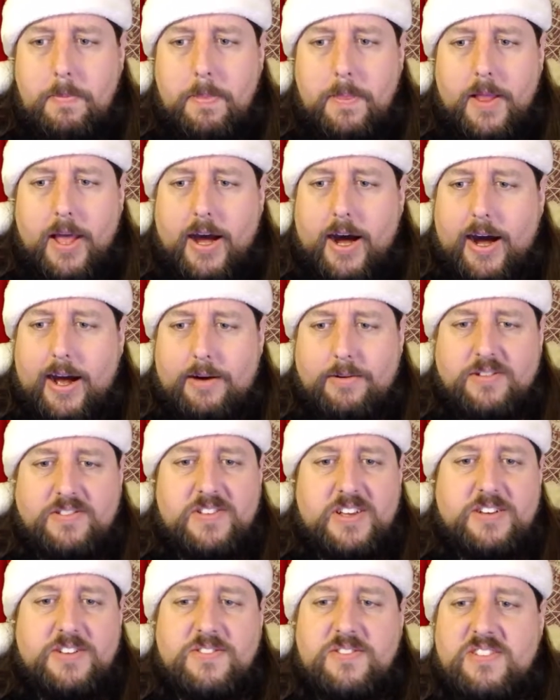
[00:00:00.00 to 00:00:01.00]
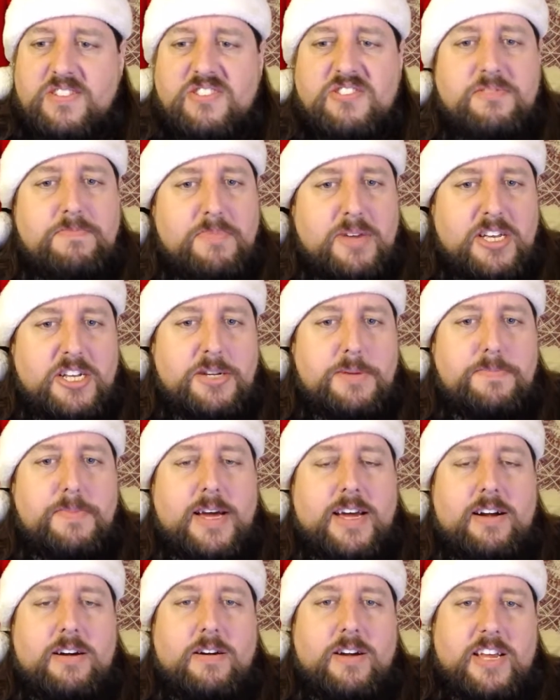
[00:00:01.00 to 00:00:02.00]
Uh, I would say just a smidge
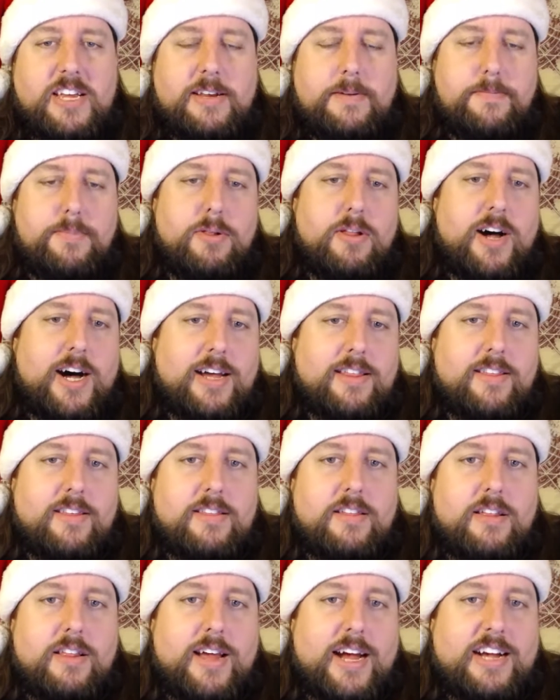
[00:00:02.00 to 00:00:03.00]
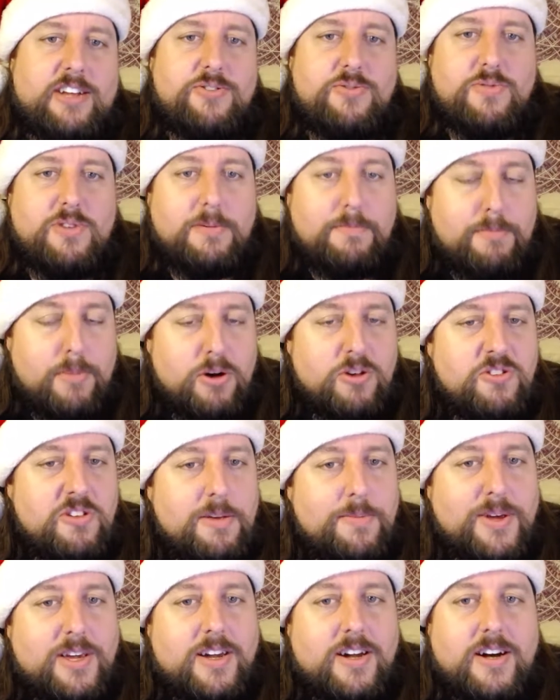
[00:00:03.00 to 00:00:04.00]
better in plot than the last one,
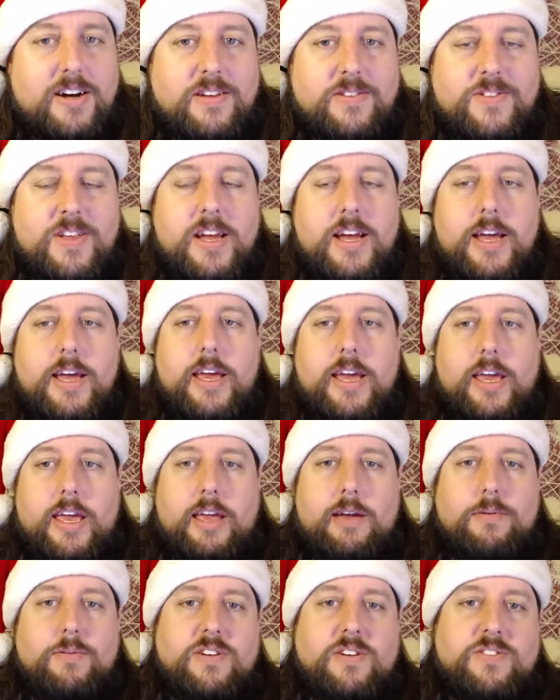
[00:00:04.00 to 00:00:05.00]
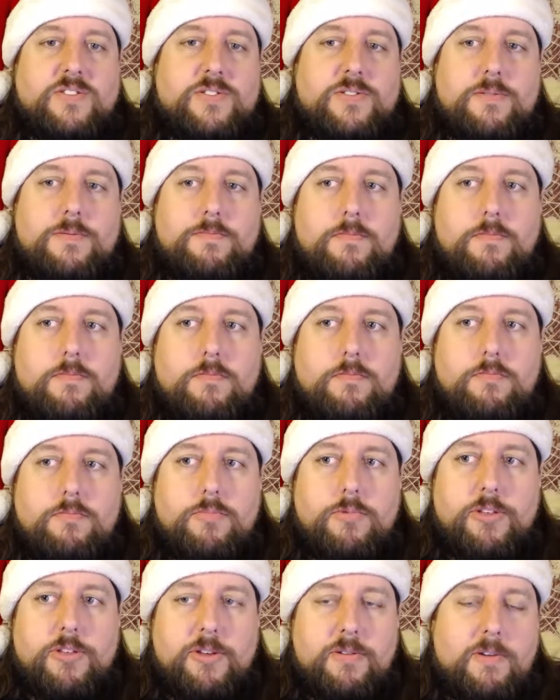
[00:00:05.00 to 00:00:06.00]
mostly because it was,
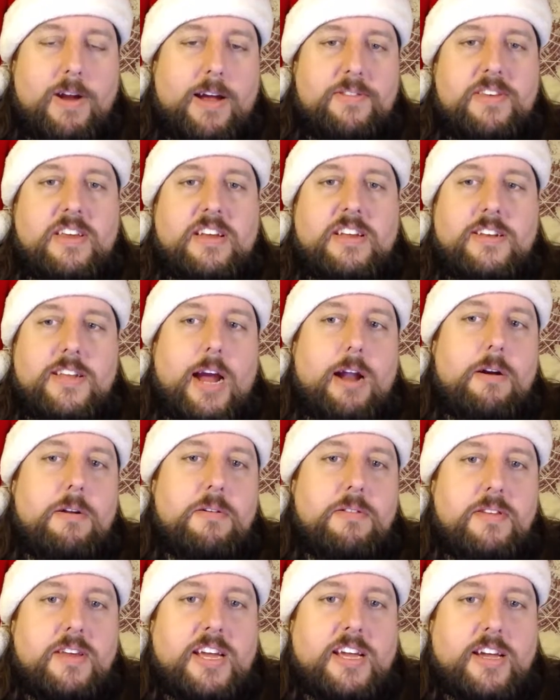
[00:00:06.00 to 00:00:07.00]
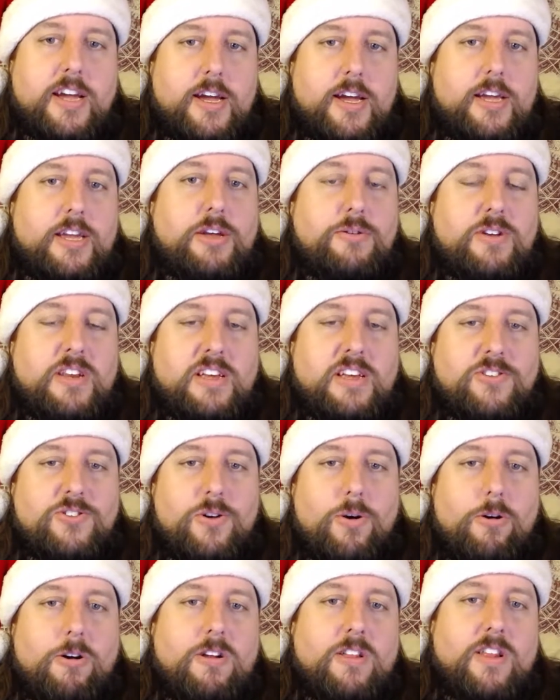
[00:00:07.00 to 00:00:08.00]
throughout the entire thing, a unique
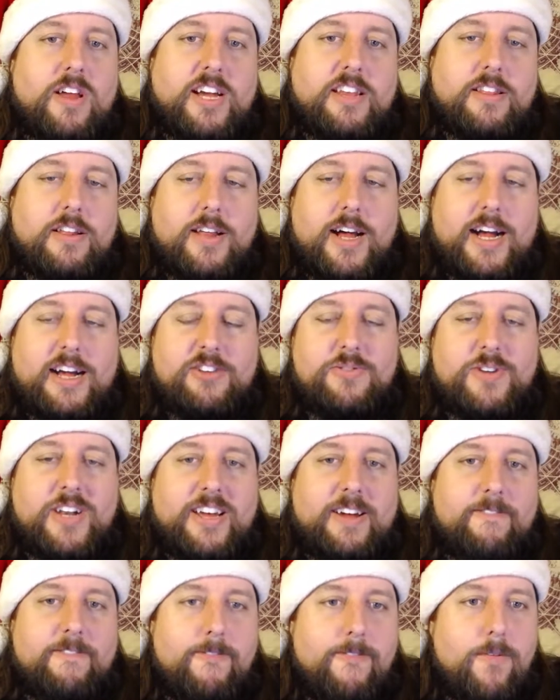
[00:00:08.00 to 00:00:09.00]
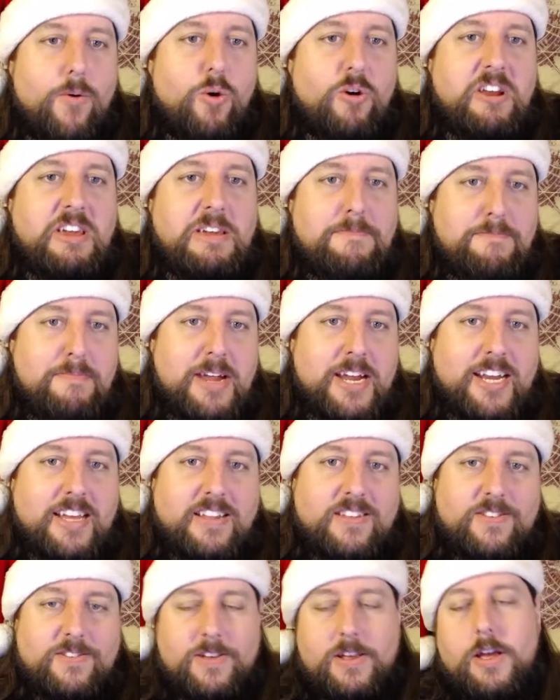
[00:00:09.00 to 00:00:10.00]
storyline. The last one had forty
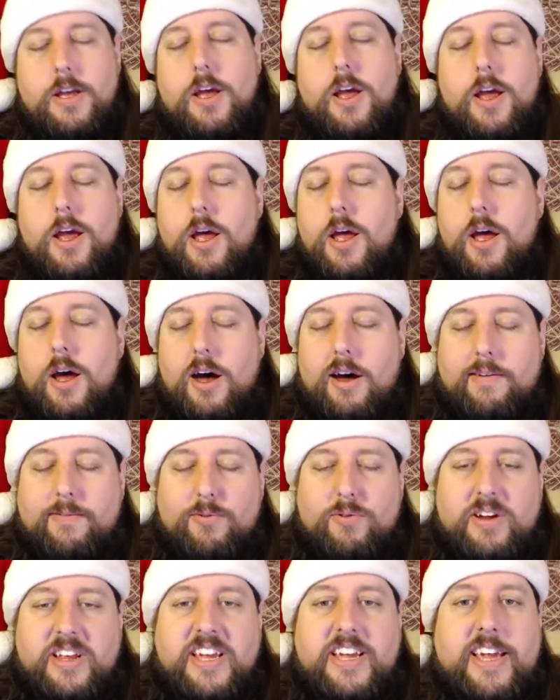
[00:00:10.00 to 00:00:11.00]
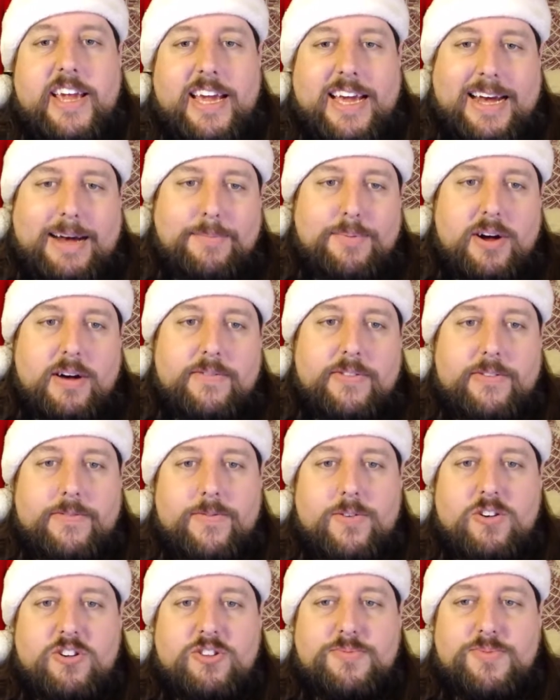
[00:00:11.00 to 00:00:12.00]
minutes of recap of the
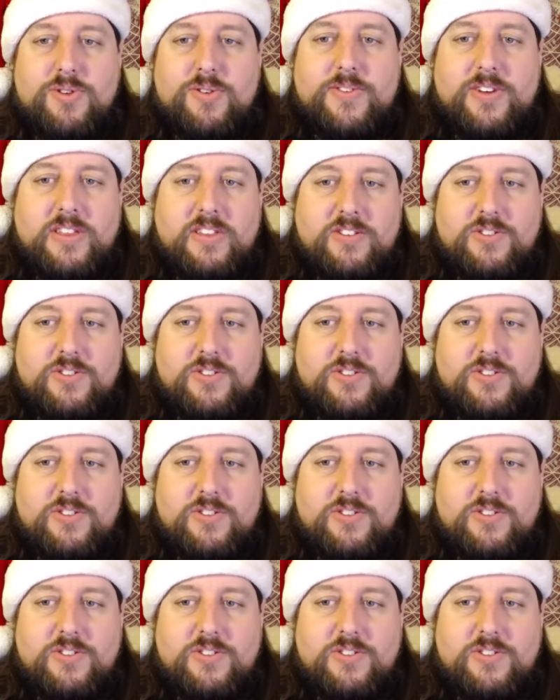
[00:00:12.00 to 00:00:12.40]
first movie.